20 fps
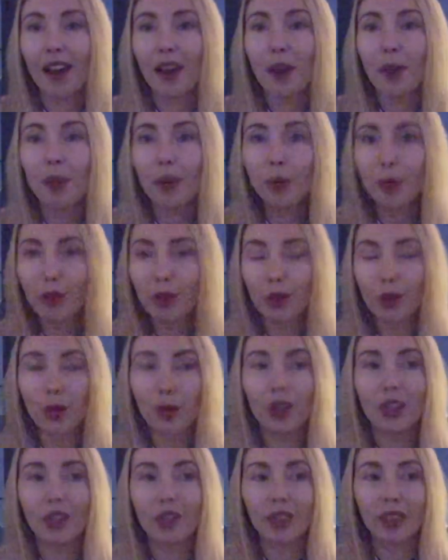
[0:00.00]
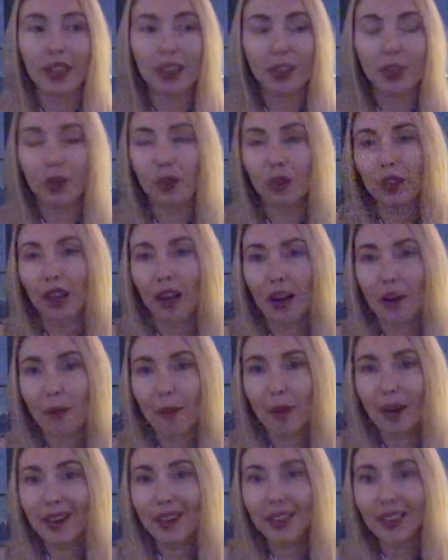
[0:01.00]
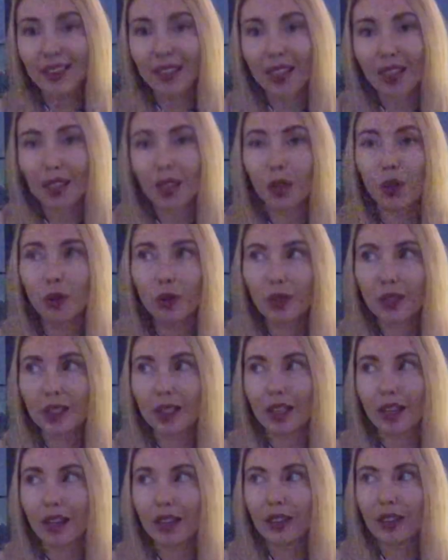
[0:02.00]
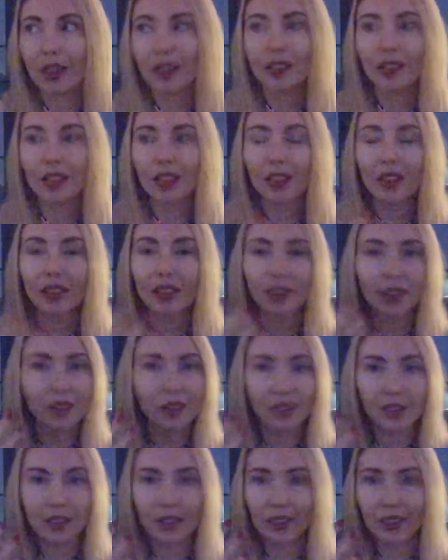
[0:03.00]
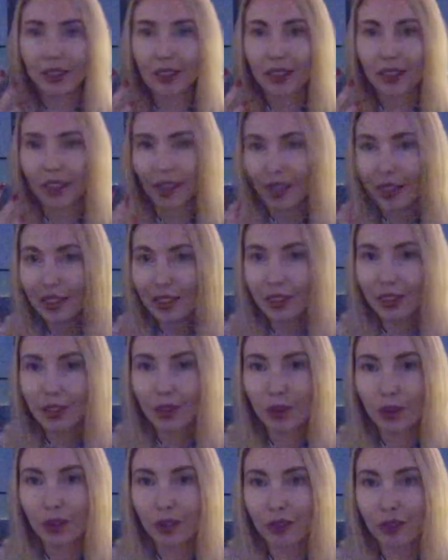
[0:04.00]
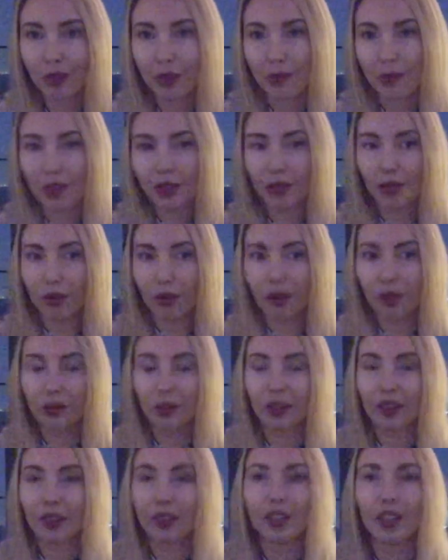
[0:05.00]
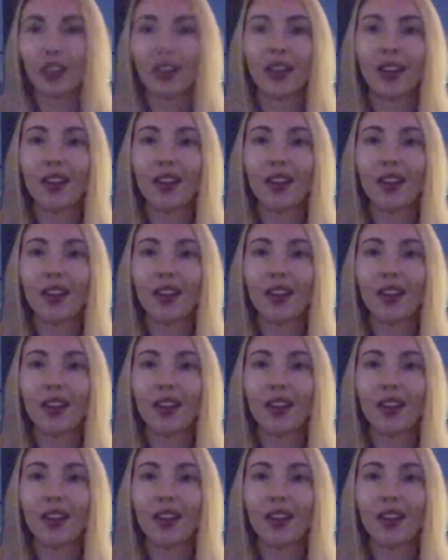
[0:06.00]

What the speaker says: and people who live like on Armani, like lower side, I think it's crazy noise from this fountain.